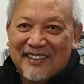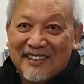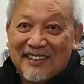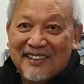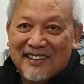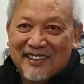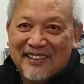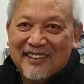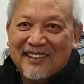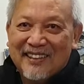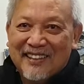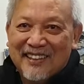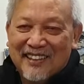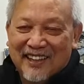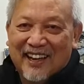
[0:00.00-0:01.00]
directions a
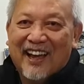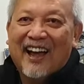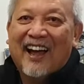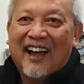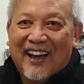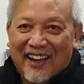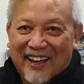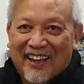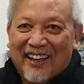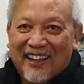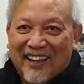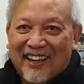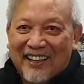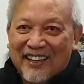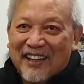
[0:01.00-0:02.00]
little bit through our
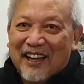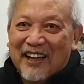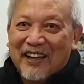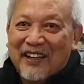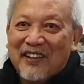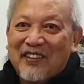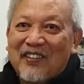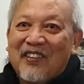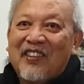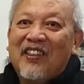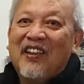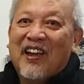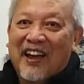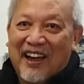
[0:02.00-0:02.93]
careers, like you just said.